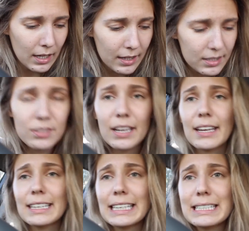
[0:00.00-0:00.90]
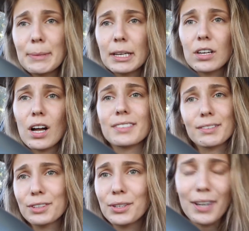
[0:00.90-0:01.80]
That's okay. I needed to make a coffee
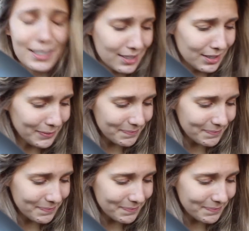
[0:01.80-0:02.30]
for you guys, you know?